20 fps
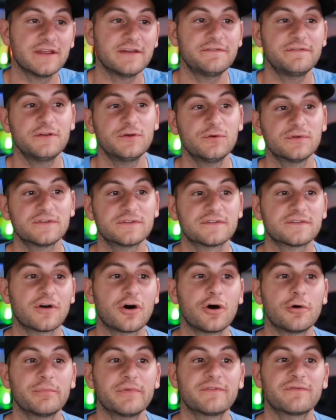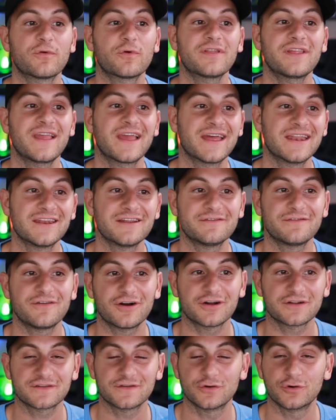if you install before the end of
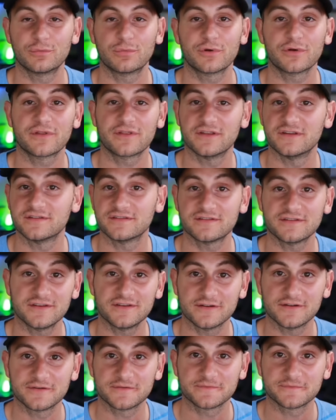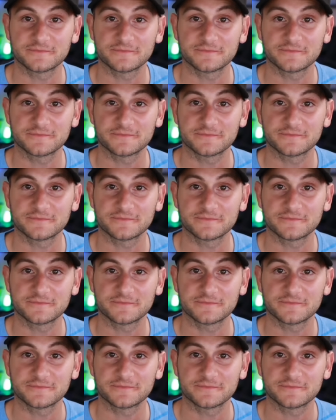October this year.